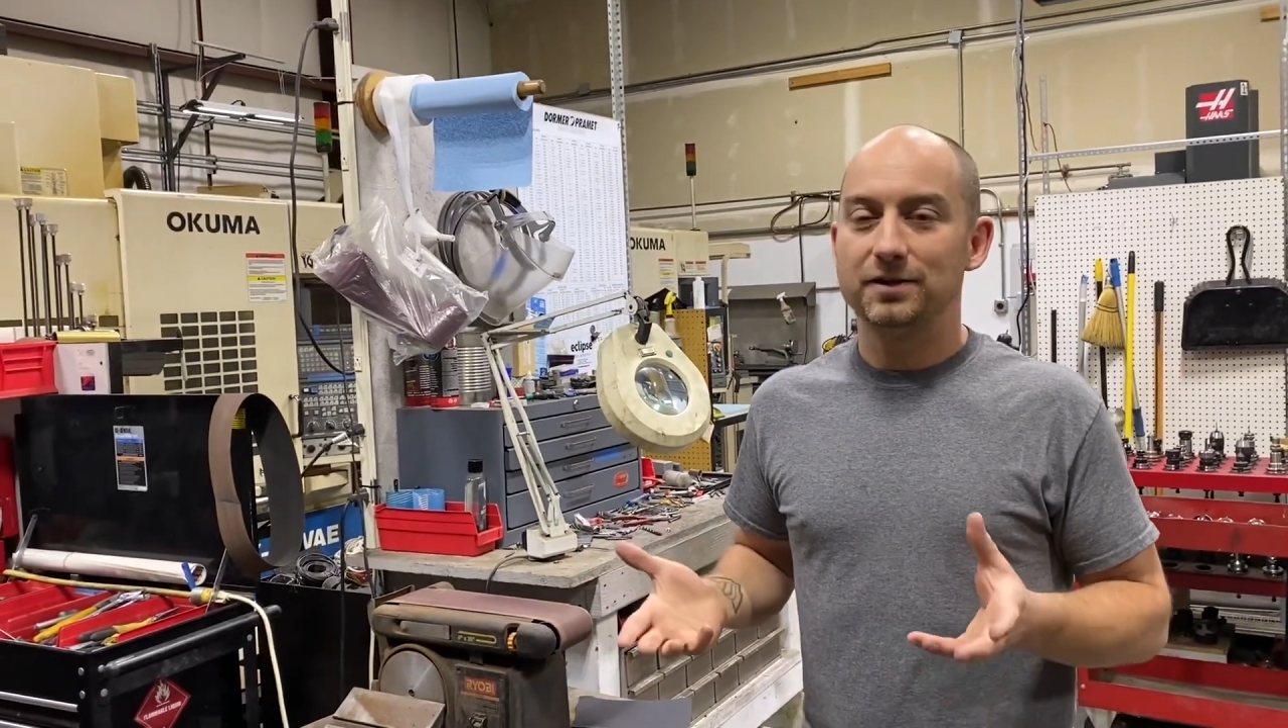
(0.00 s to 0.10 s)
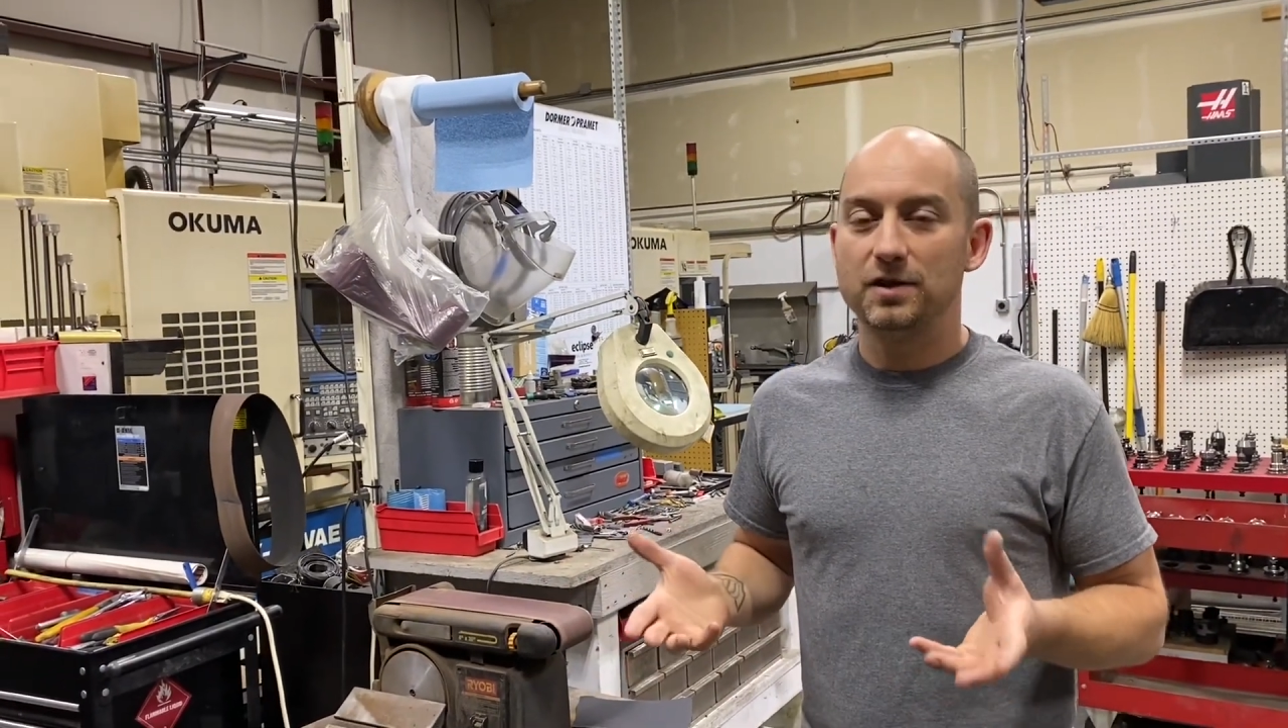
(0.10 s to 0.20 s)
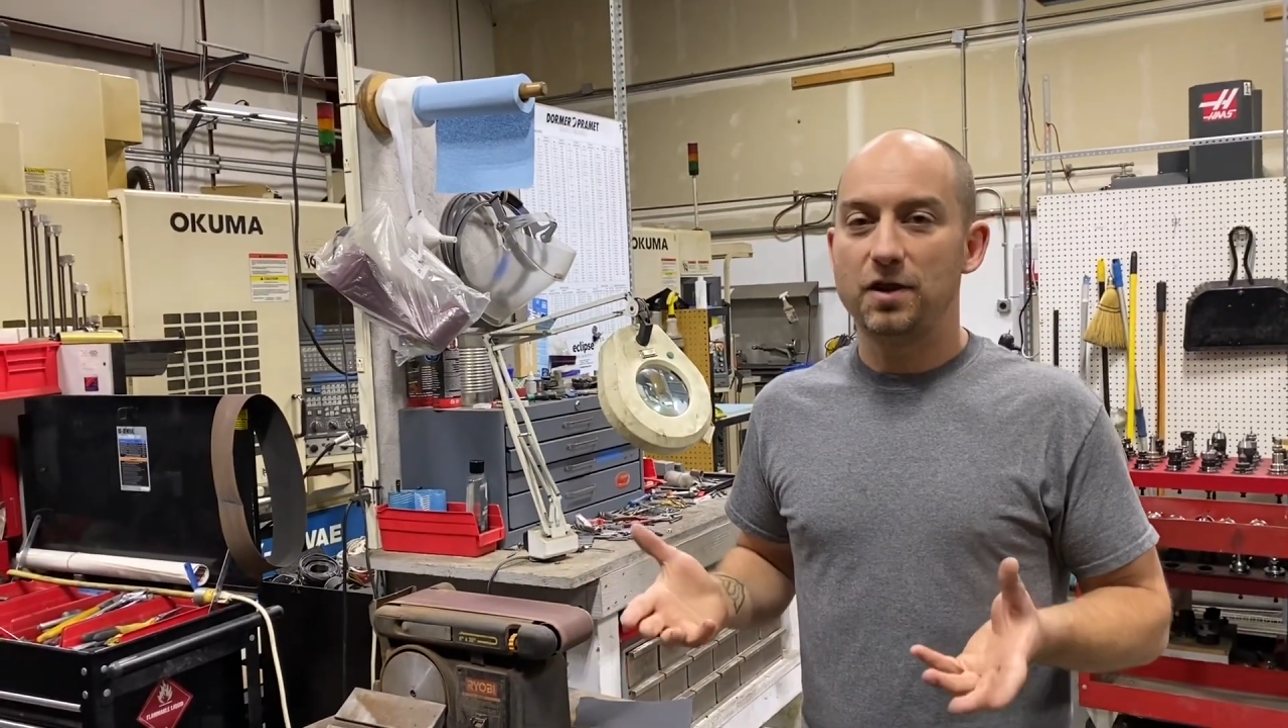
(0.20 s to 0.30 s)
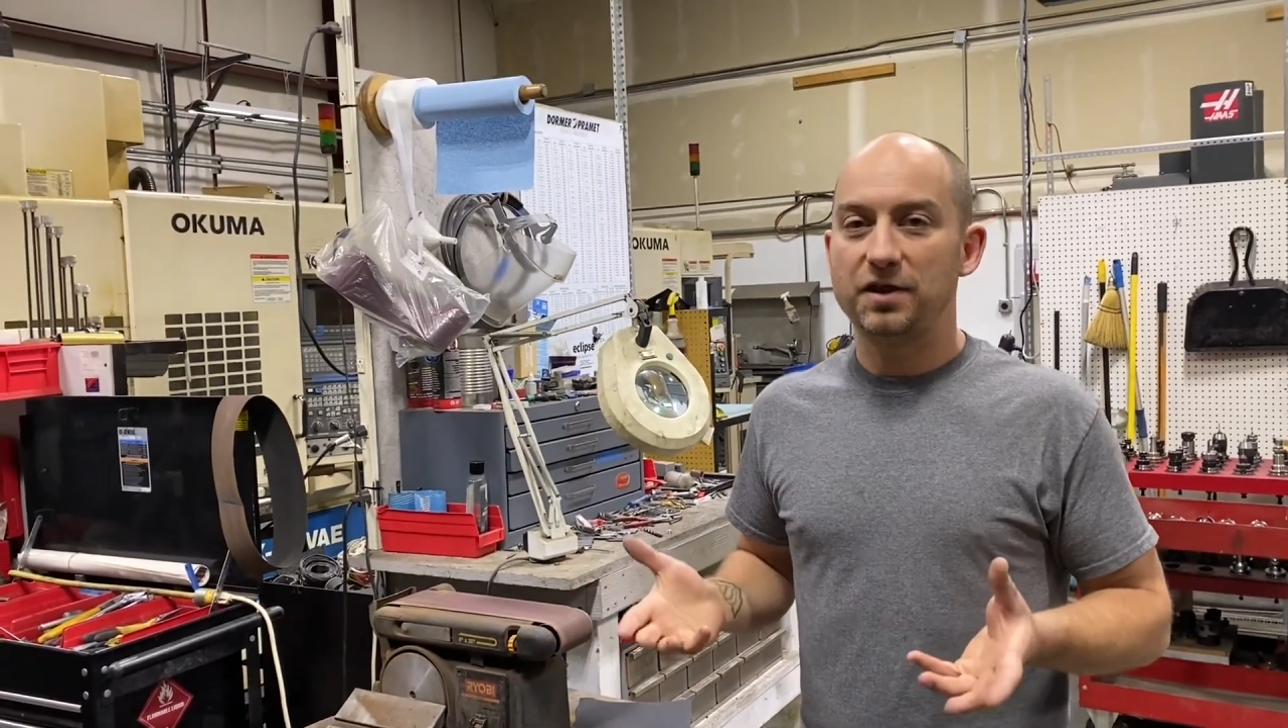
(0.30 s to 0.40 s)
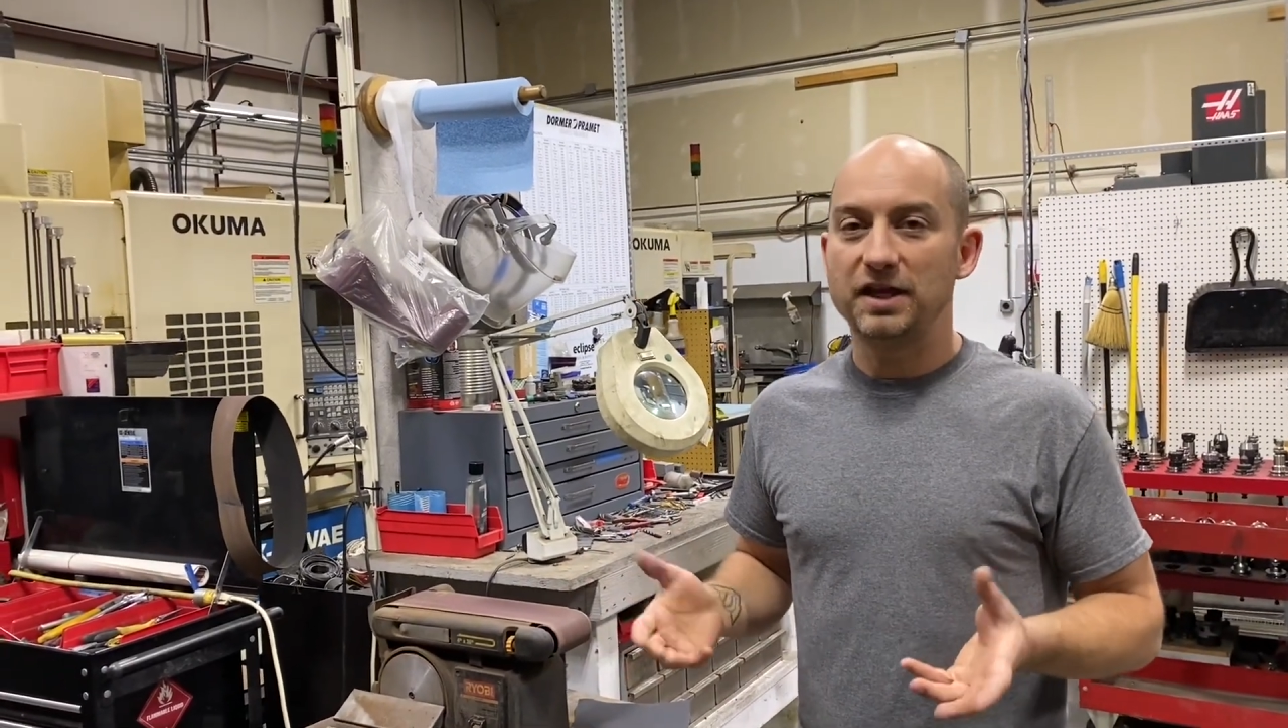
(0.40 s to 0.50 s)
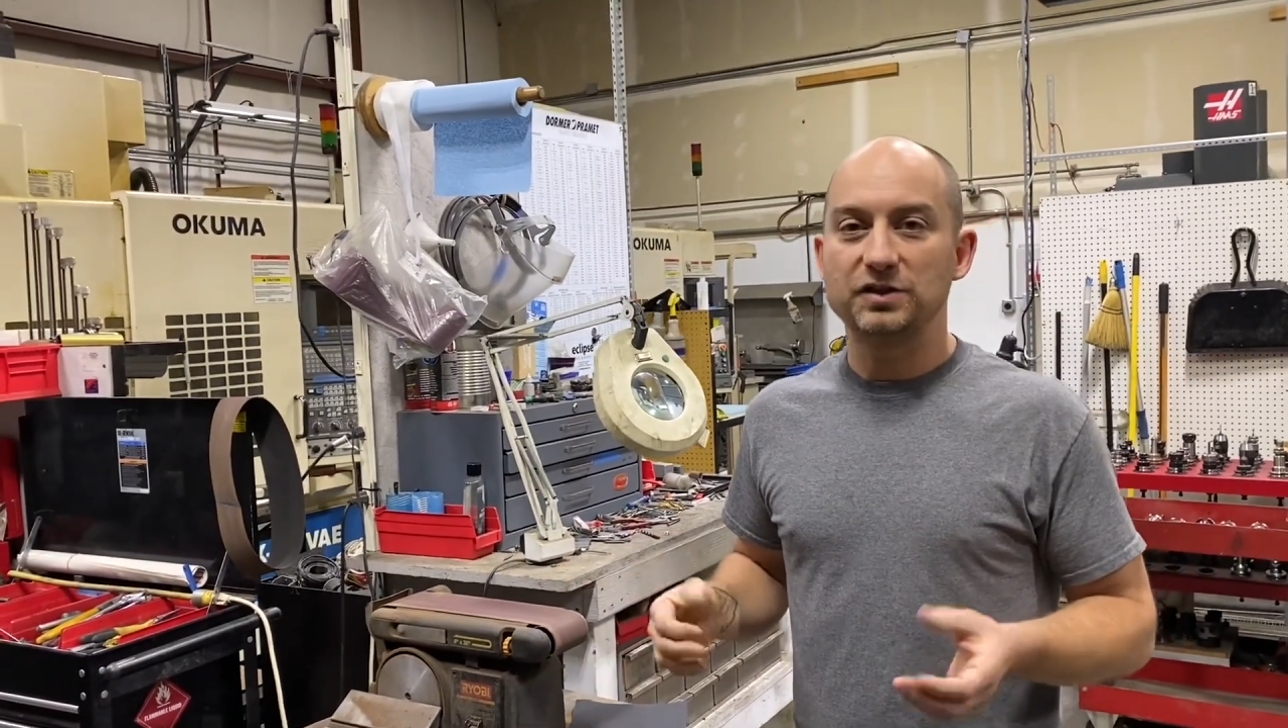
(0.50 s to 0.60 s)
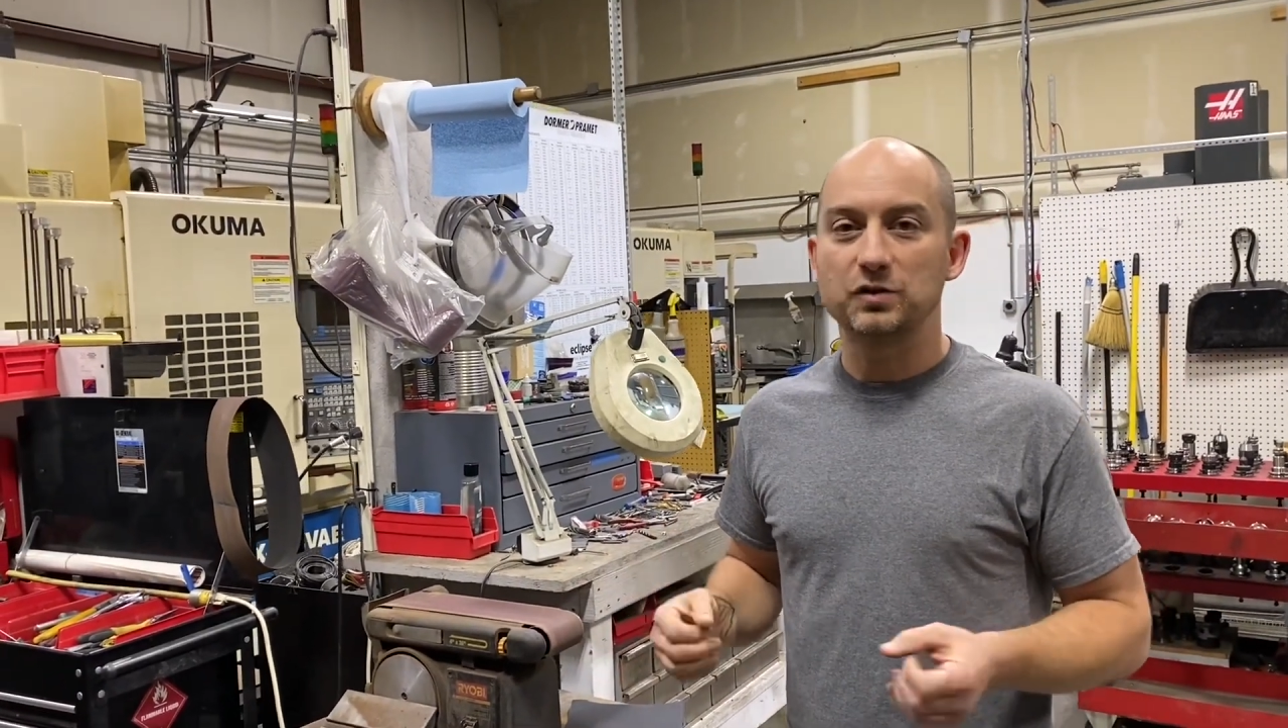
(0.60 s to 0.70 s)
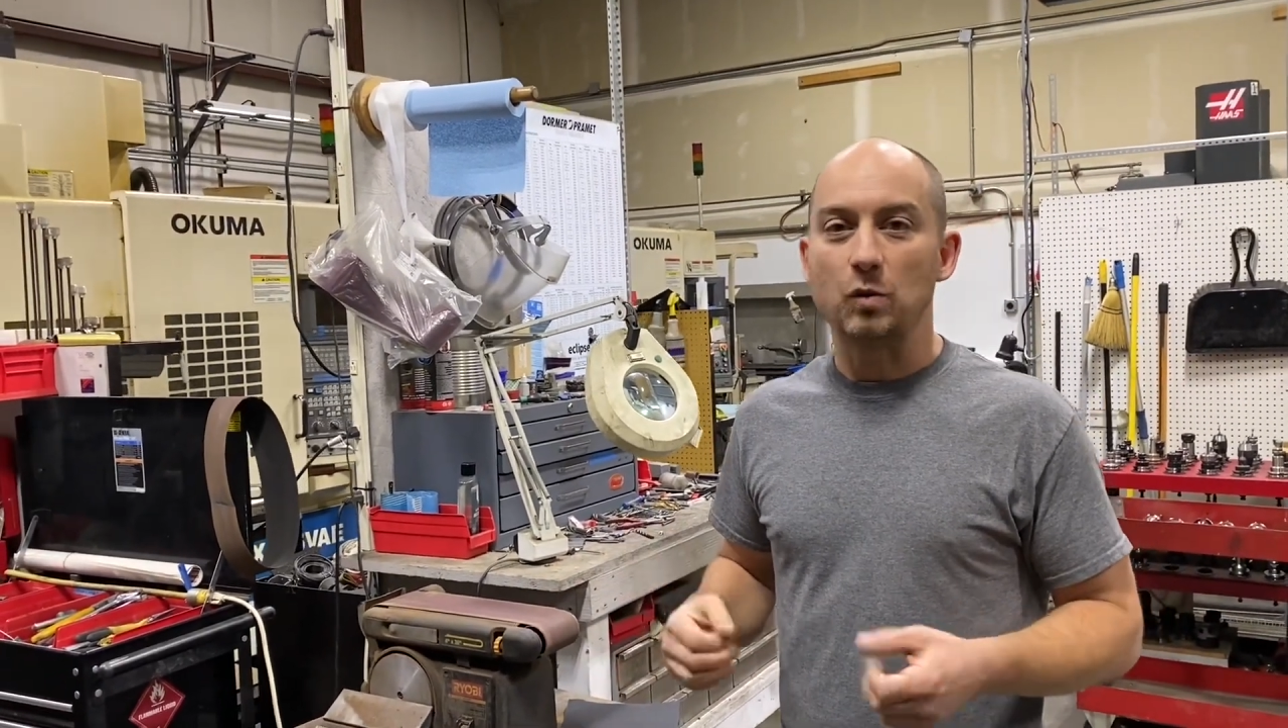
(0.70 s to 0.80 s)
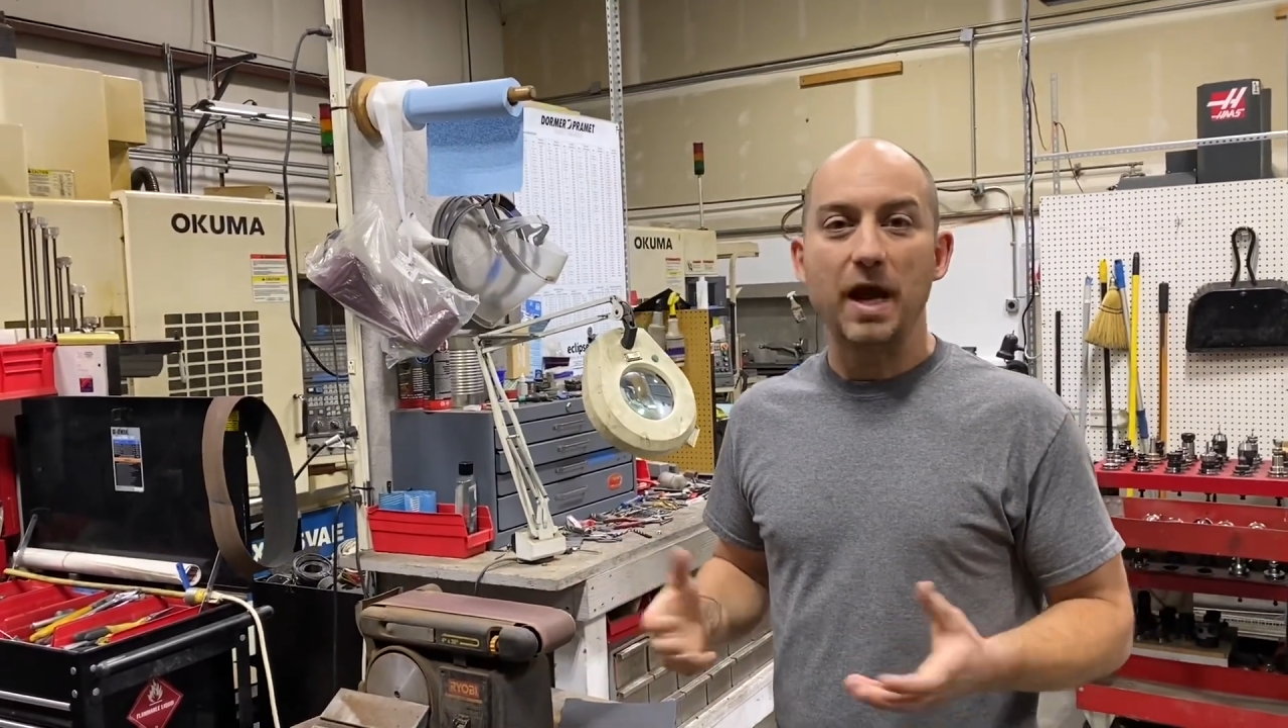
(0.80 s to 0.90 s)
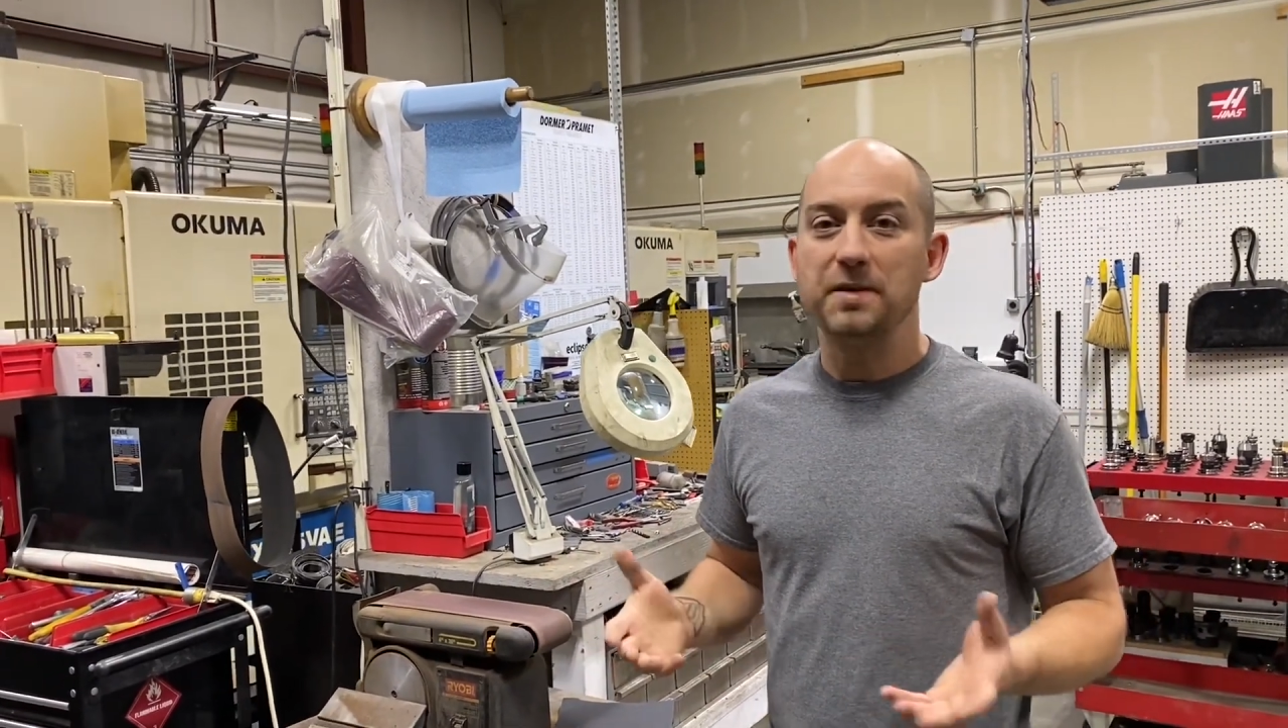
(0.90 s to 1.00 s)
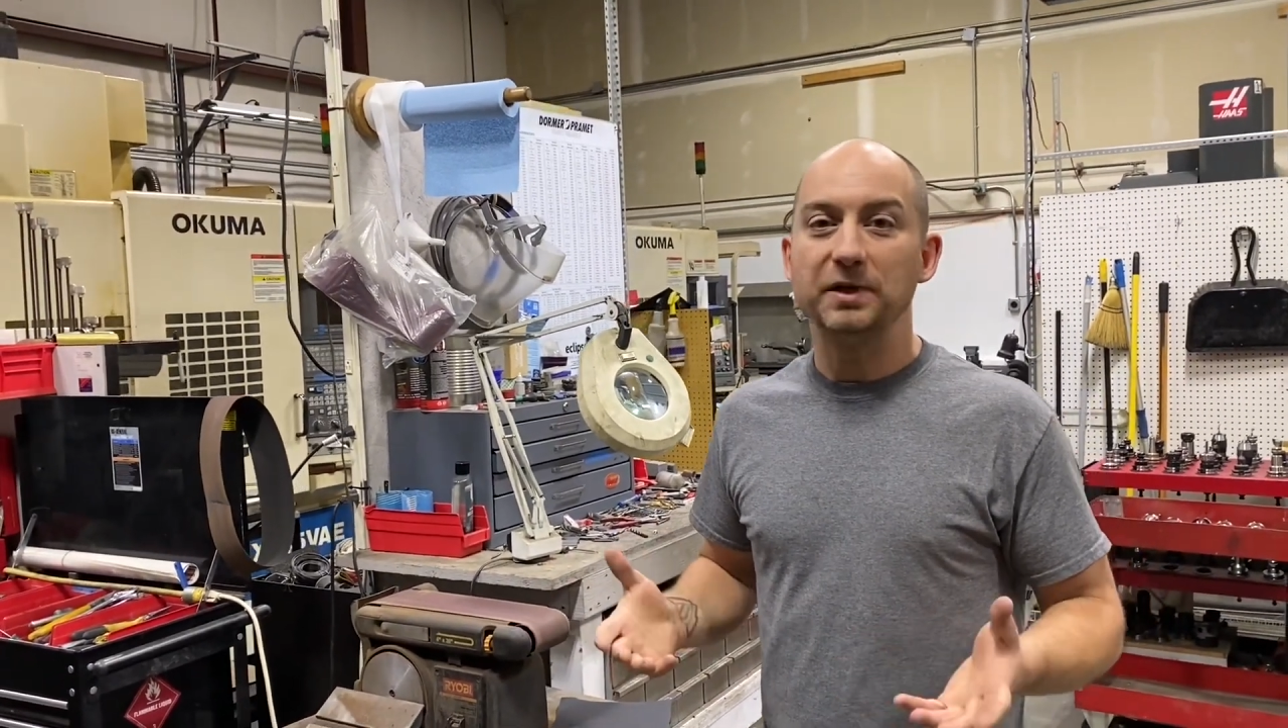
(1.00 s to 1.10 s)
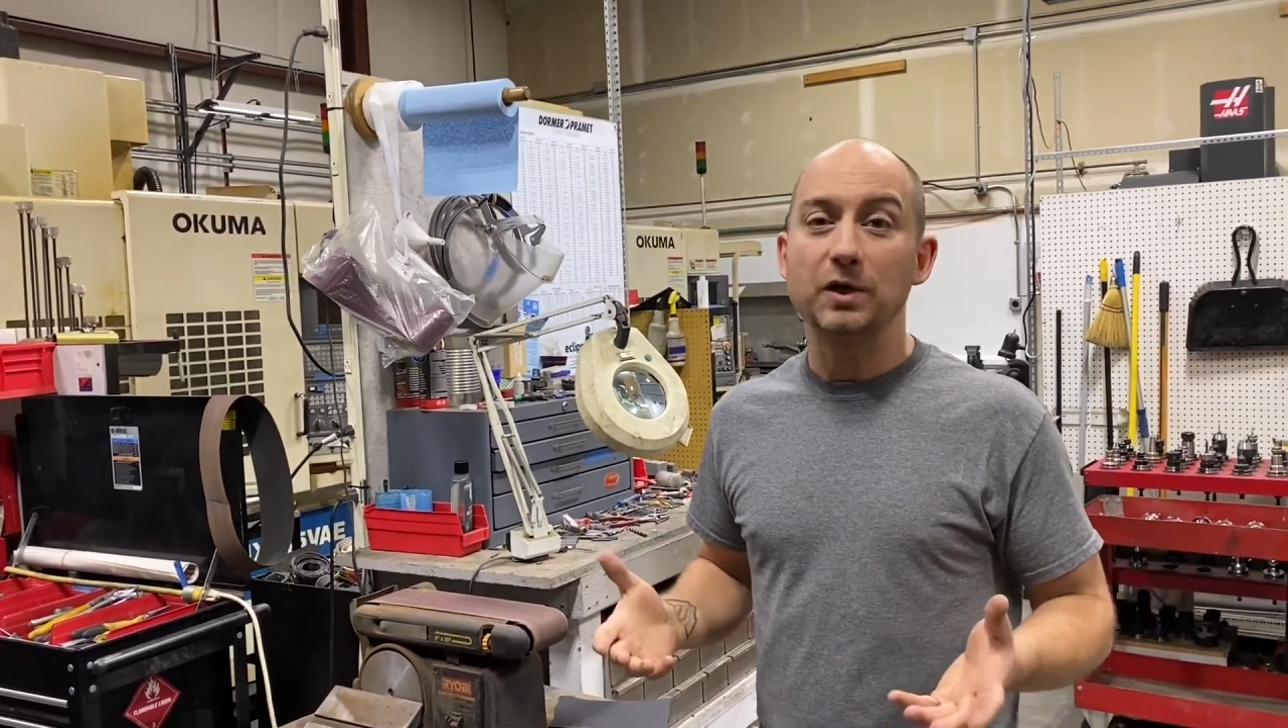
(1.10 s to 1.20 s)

things just randomly